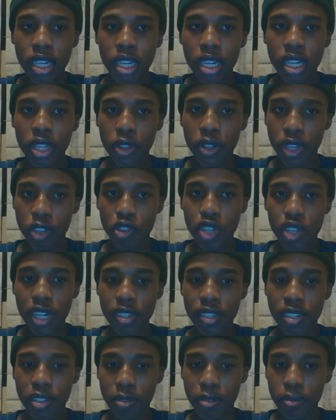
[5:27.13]
You can
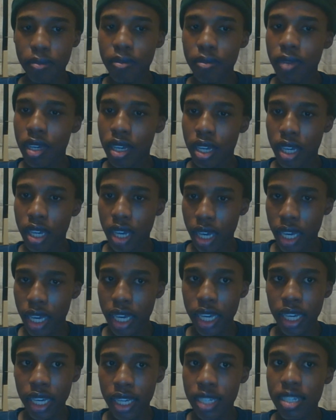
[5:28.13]
trust him.
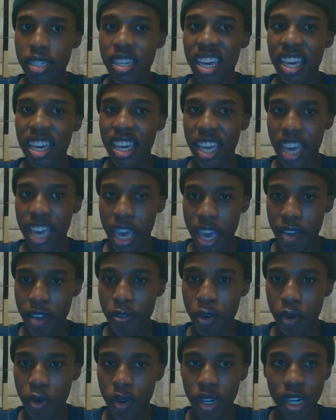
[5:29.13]
He can take
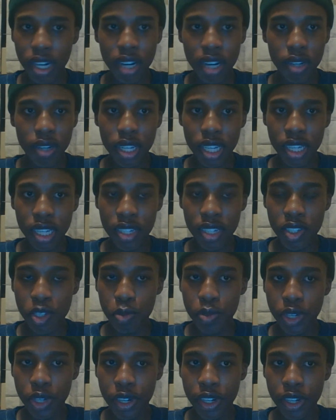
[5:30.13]
everyone out. He is
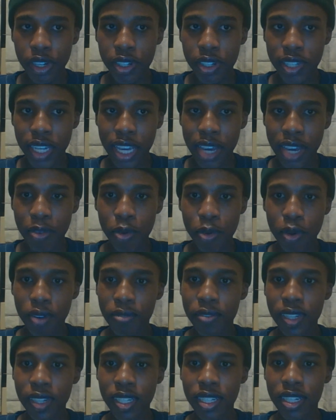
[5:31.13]
superior to everyone
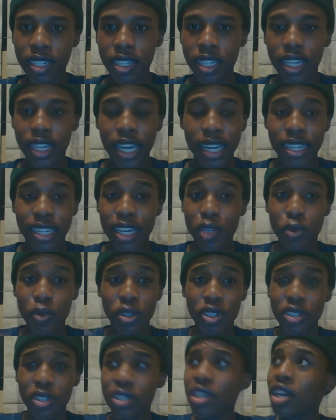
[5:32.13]
physically. And that's
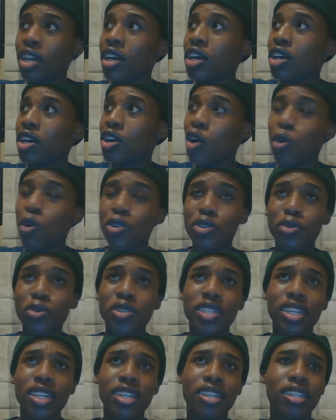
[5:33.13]
what Gojo
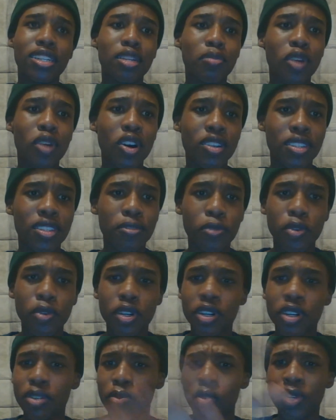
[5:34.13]
said in the past. If we
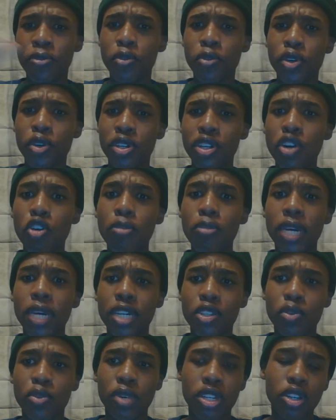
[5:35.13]
were to go back
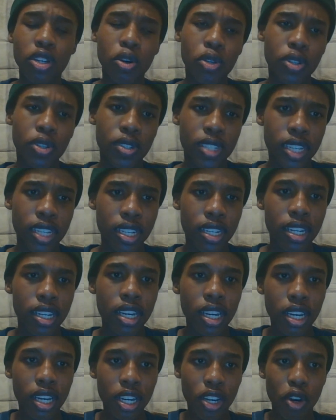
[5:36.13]
to what Gojo said,
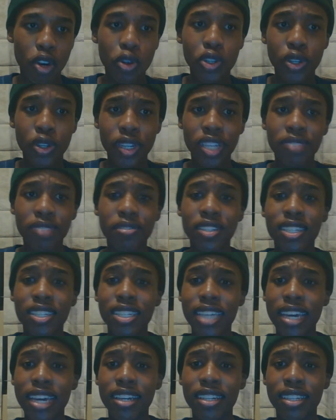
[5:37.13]
Gojo even
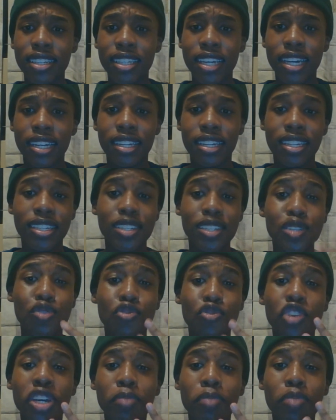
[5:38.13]
stated that there's
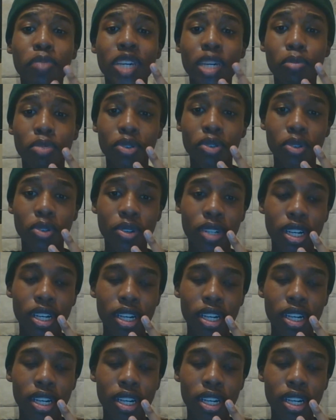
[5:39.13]
three people